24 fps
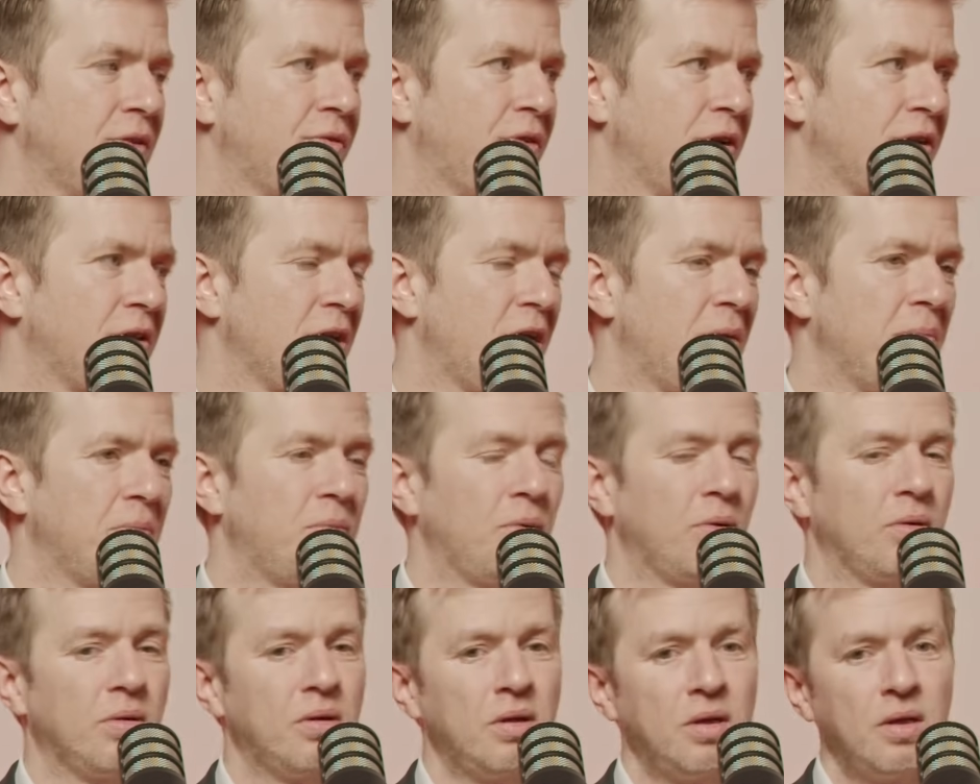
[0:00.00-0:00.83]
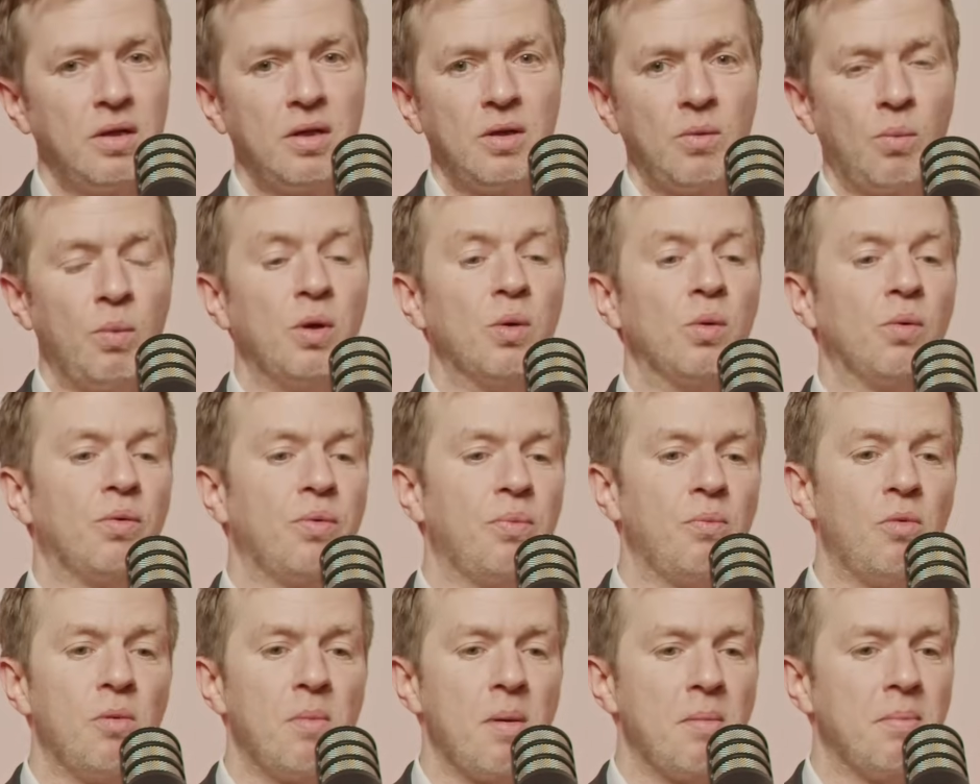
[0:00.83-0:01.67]
For example, we all
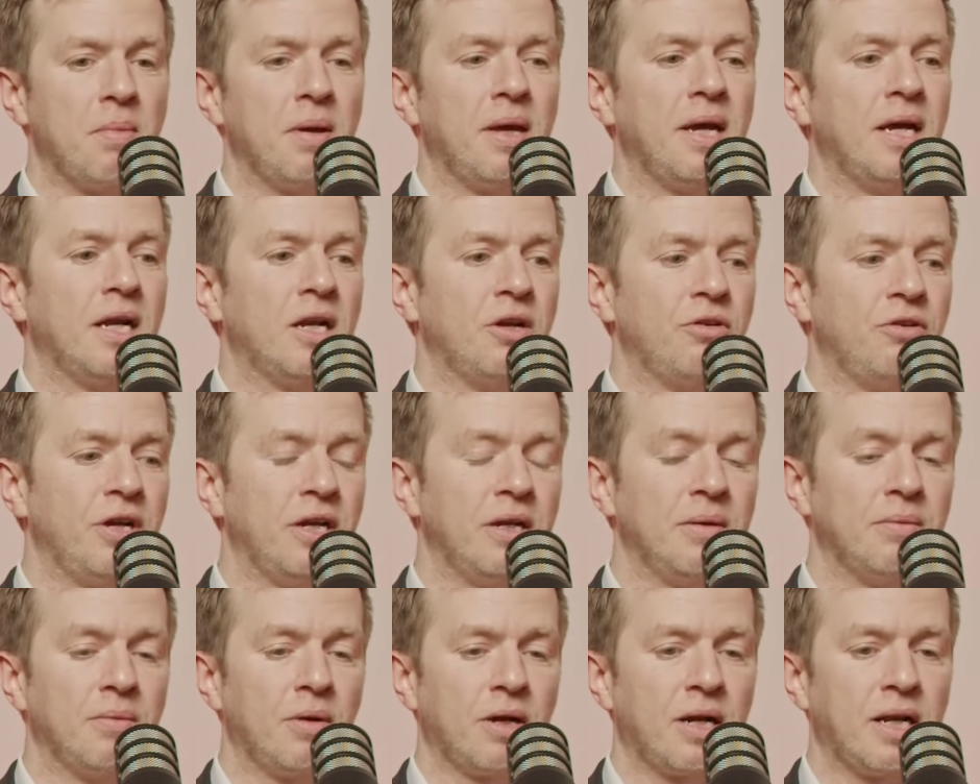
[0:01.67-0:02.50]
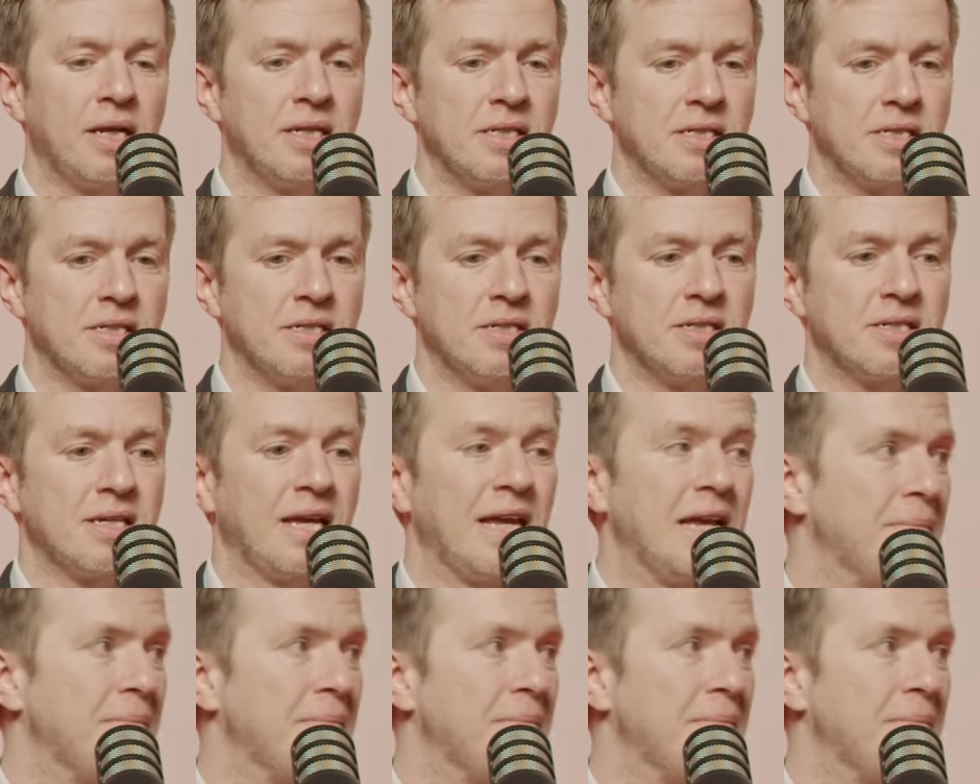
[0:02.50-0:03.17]
remember Hillary Clinton's